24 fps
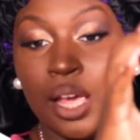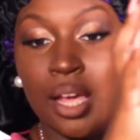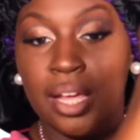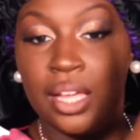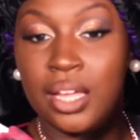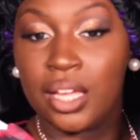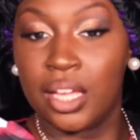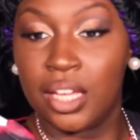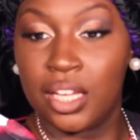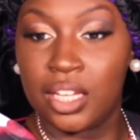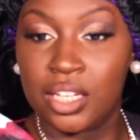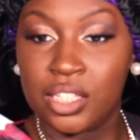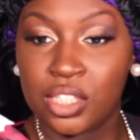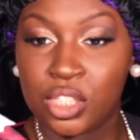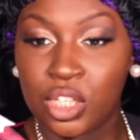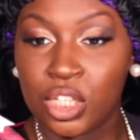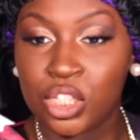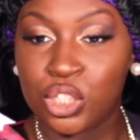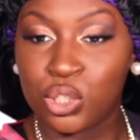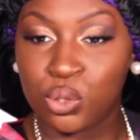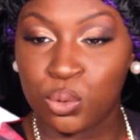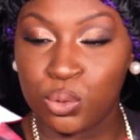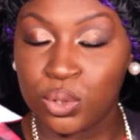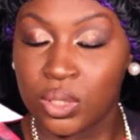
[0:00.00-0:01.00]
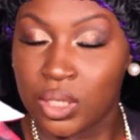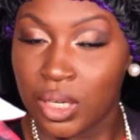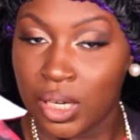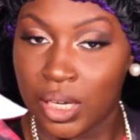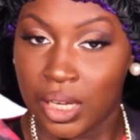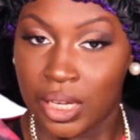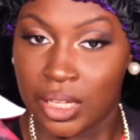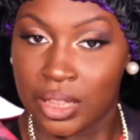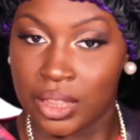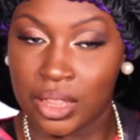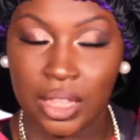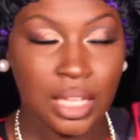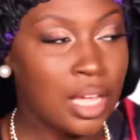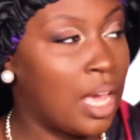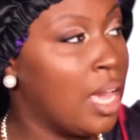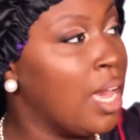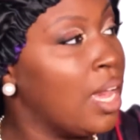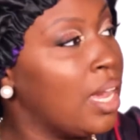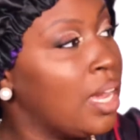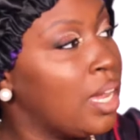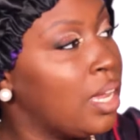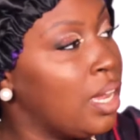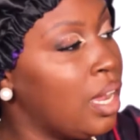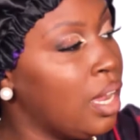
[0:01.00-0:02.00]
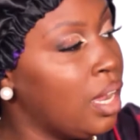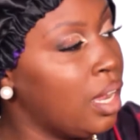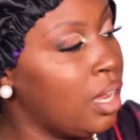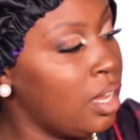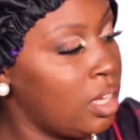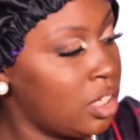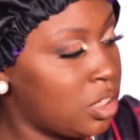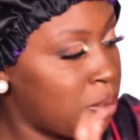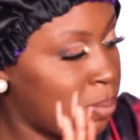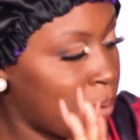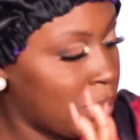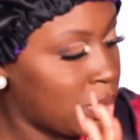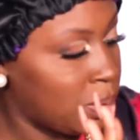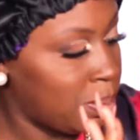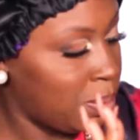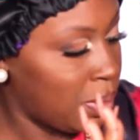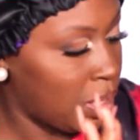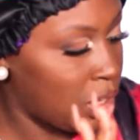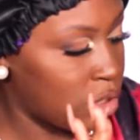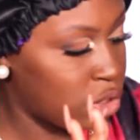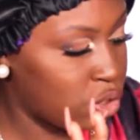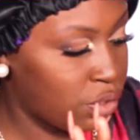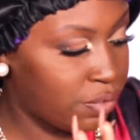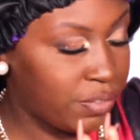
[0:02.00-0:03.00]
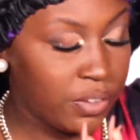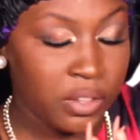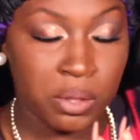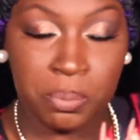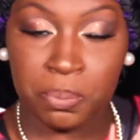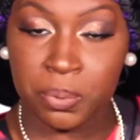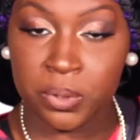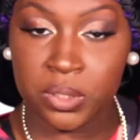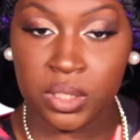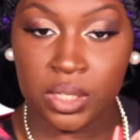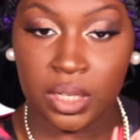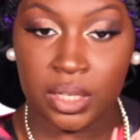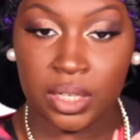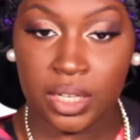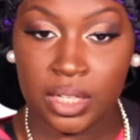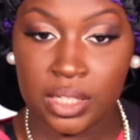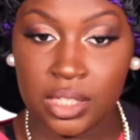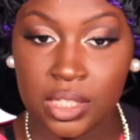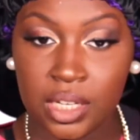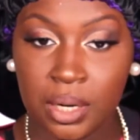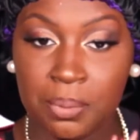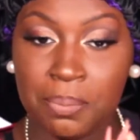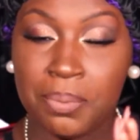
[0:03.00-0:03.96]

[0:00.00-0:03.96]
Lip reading: It is true to length. It's supposed to be 150% density,